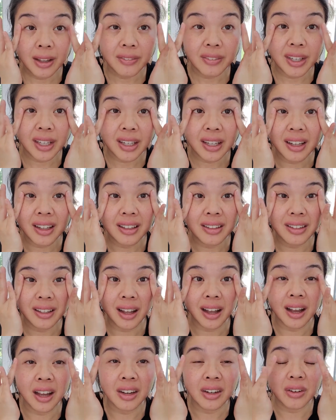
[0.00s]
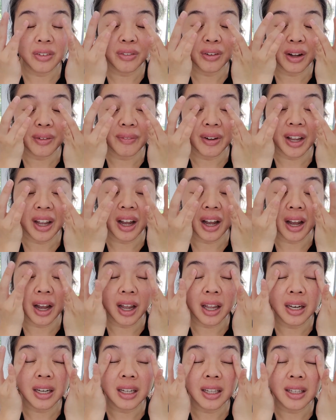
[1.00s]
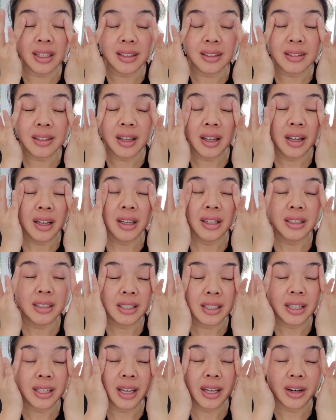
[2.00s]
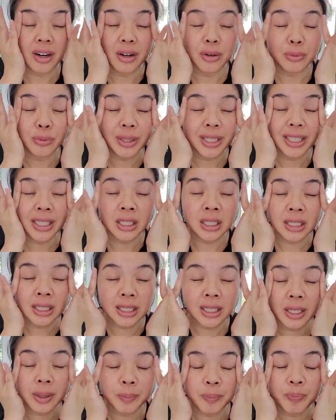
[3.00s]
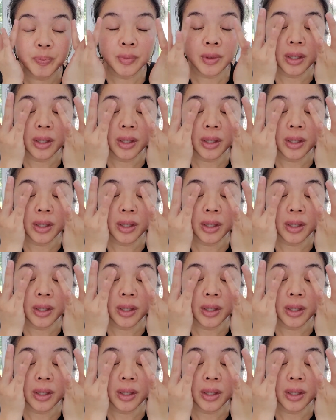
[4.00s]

because I don't want my eyelids to get all wrinkly.